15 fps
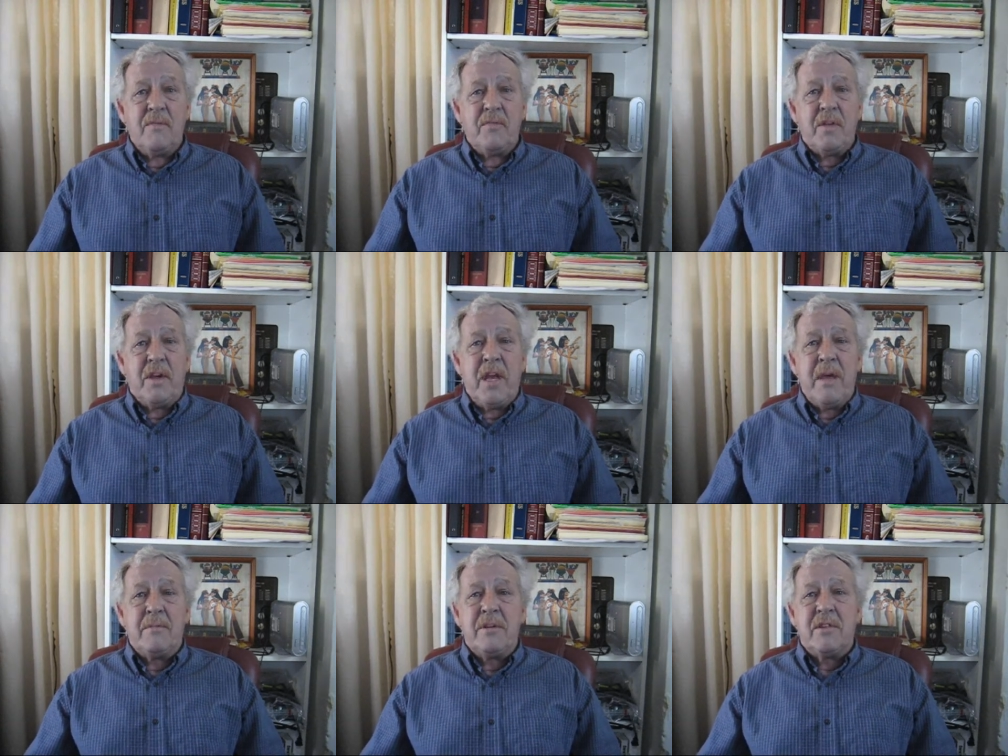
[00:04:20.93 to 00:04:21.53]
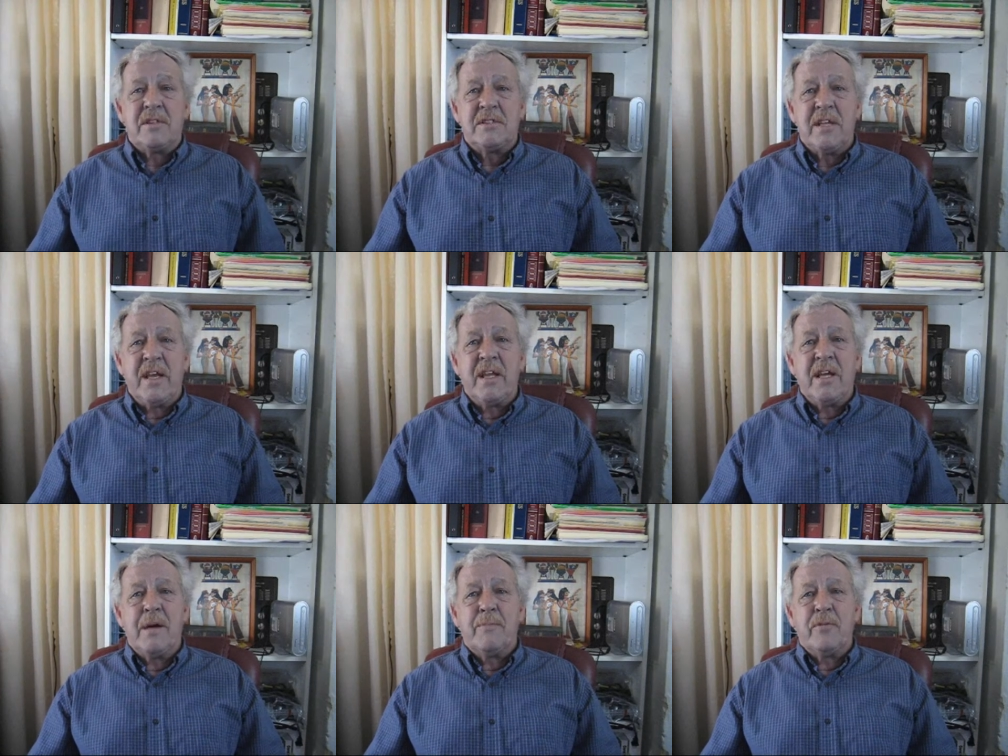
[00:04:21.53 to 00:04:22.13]
The name of the
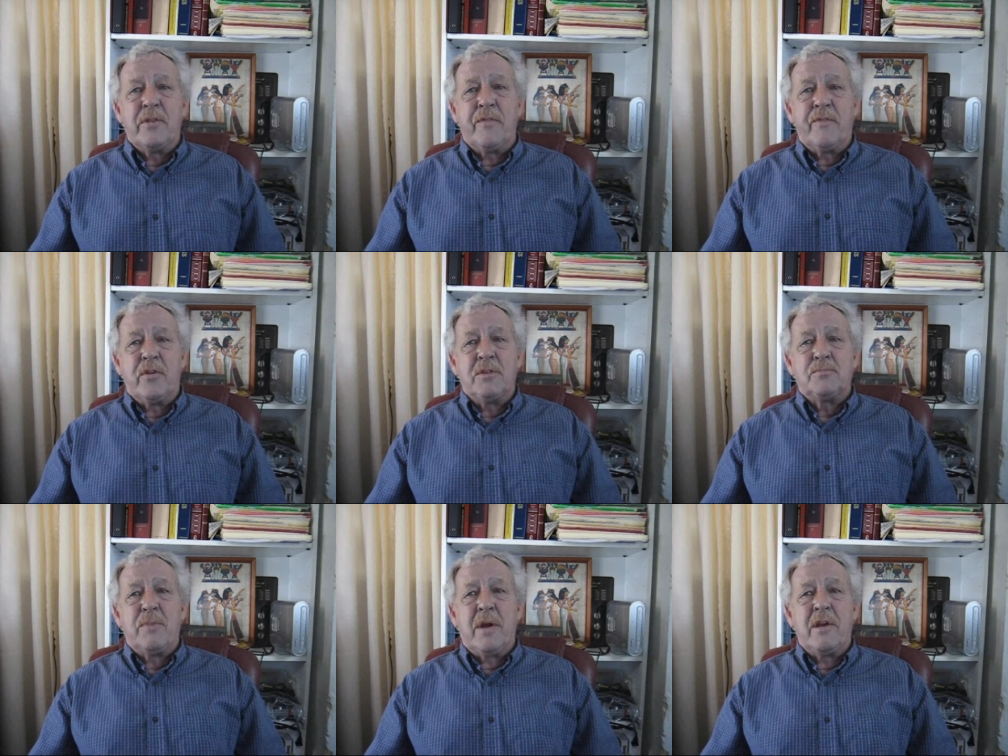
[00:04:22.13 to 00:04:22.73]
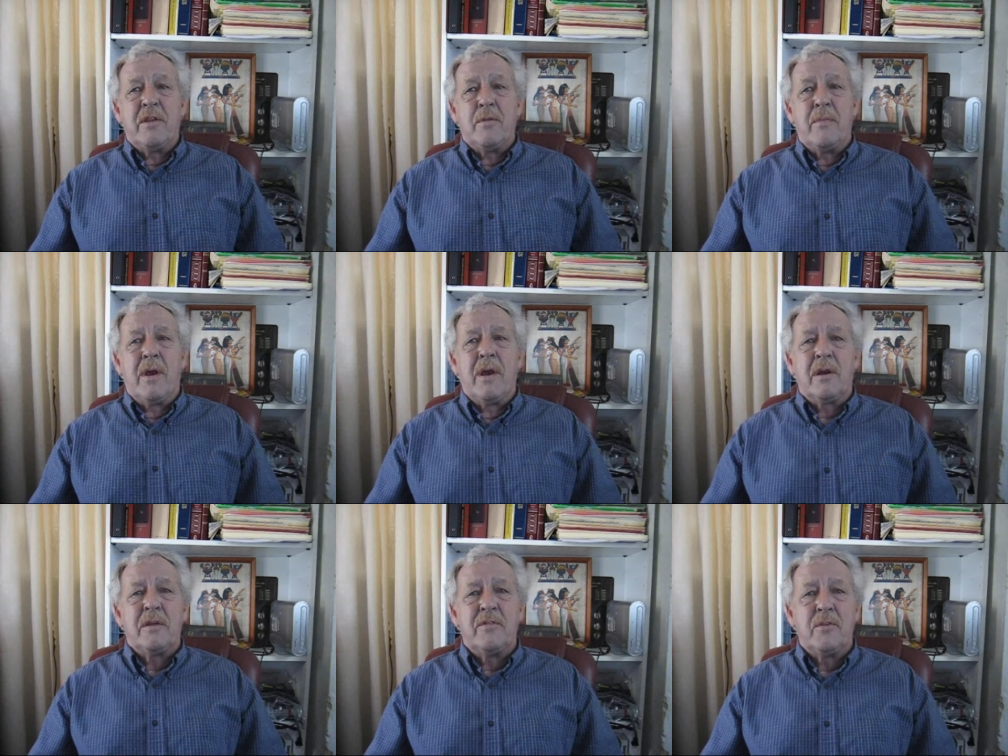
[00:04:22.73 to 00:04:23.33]
setting up of the first part of the
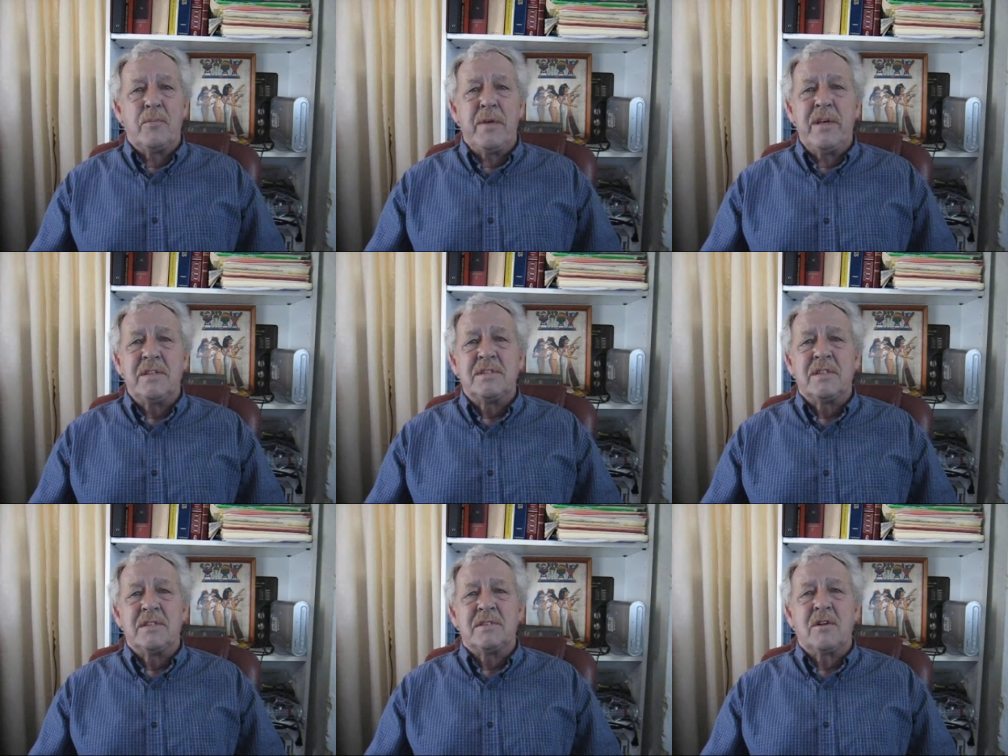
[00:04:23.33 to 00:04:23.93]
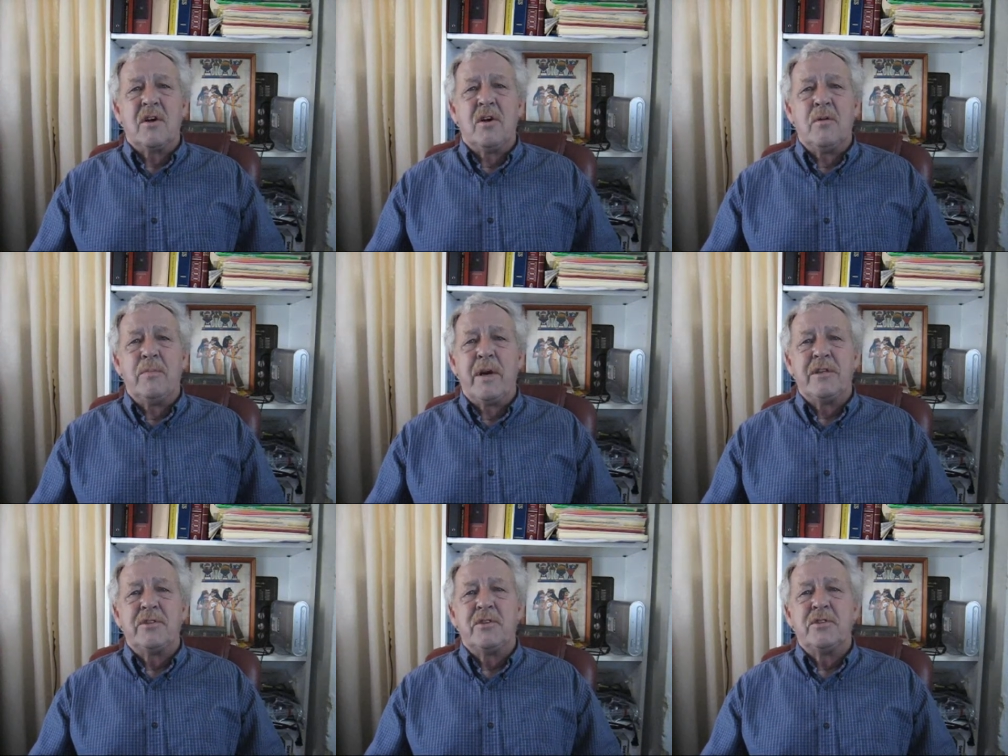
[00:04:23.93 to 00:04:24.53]
mark of the beast is called
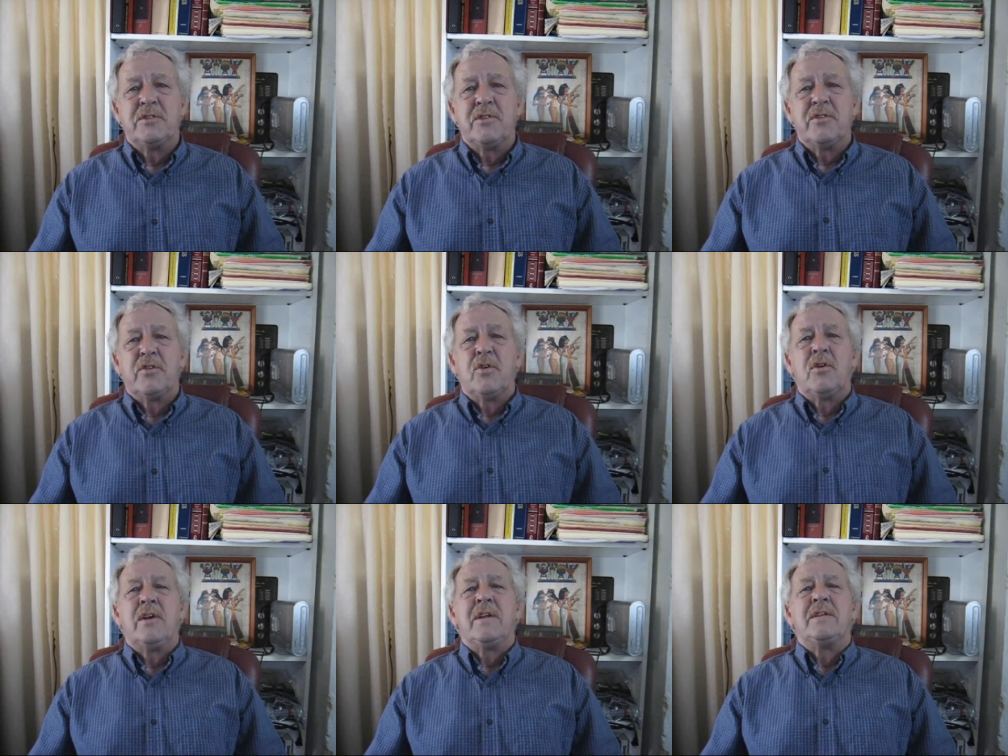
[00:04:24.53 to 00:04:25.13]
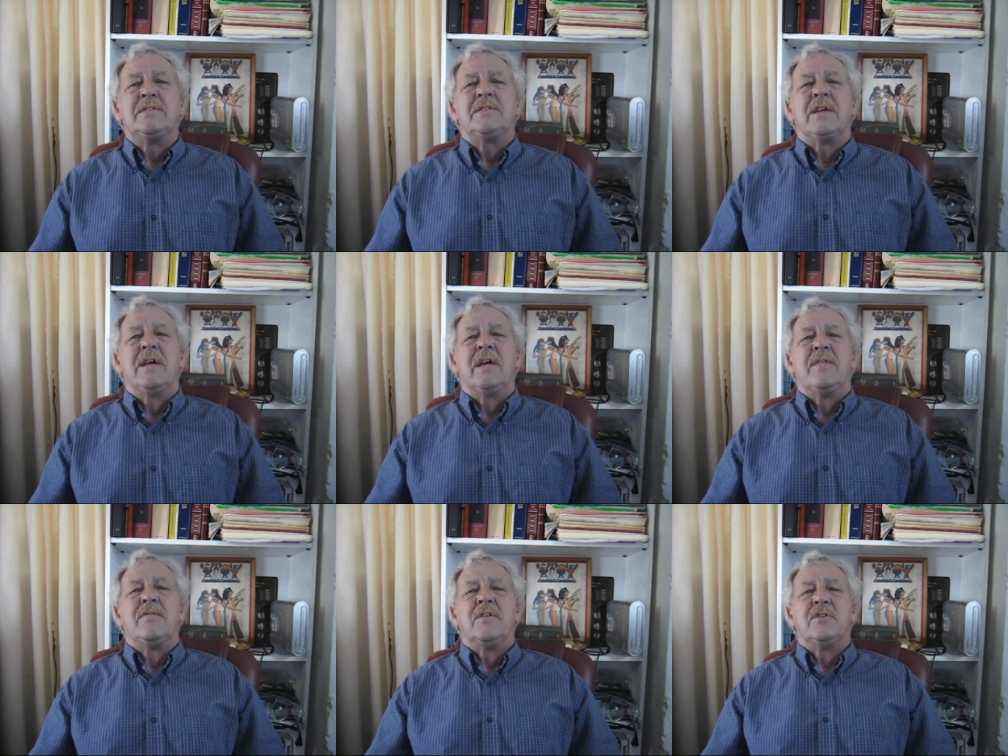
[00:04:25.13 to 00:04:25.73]
by church authorities
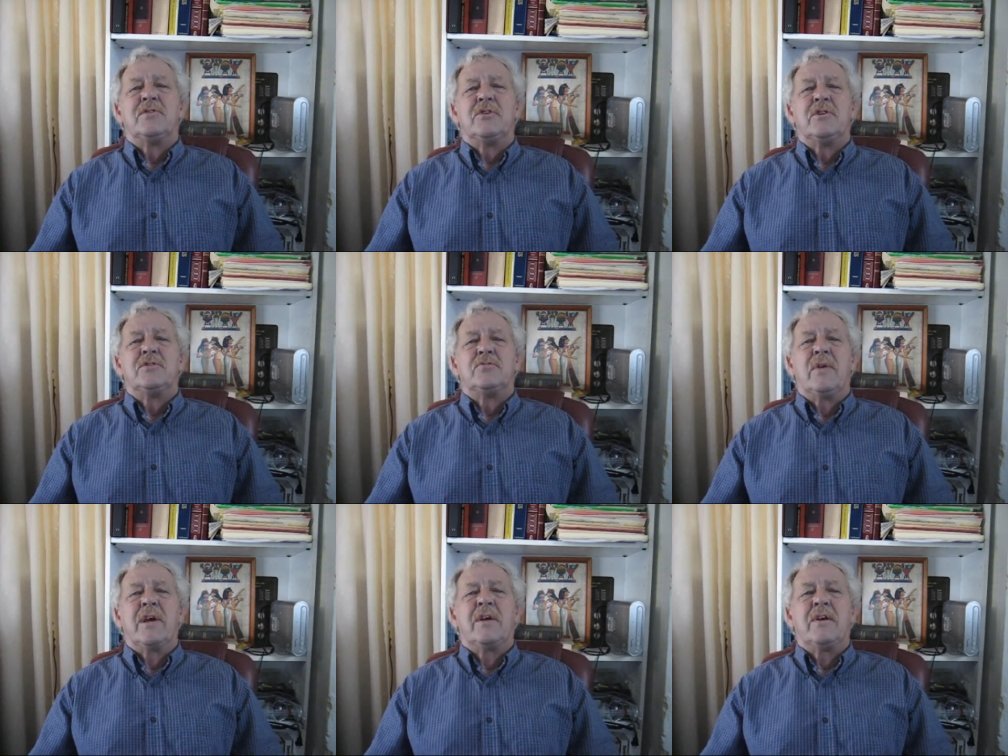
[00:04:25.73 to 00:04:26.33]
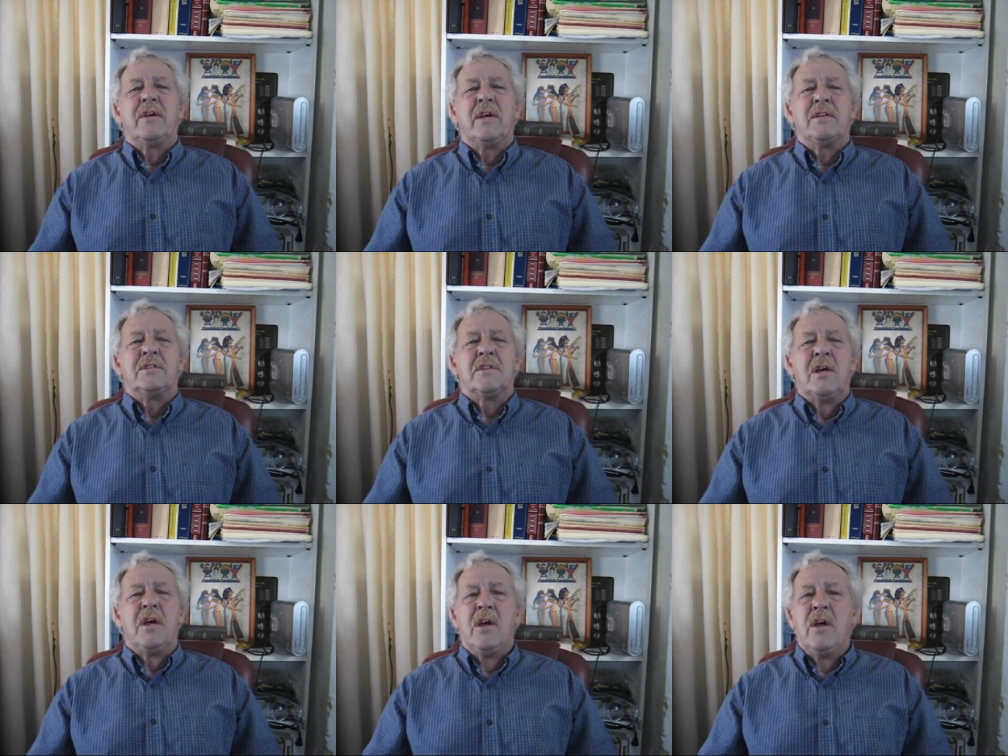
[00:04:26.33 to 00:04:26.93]
and the church record as